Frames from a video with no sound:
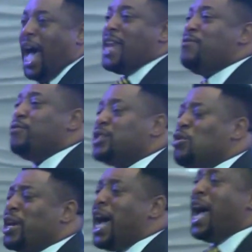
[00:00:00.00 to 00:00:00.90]
And if you say,
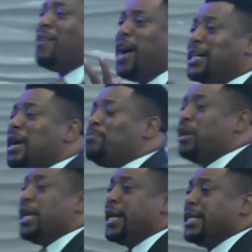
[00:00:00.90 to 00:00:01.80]
okay, I have asked, I'm
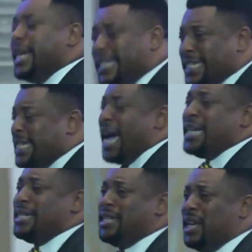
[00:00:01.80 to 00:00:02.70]
not hearing, then decide.
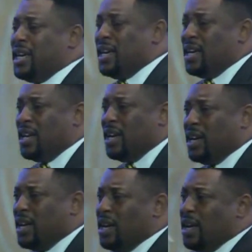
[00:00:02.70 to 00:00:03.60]

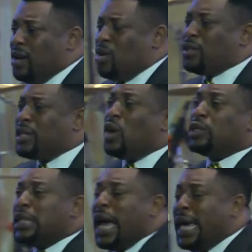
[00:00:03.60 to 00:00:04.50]
Don't say
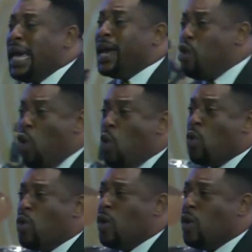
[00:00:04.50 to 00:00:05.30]
until I hear. No.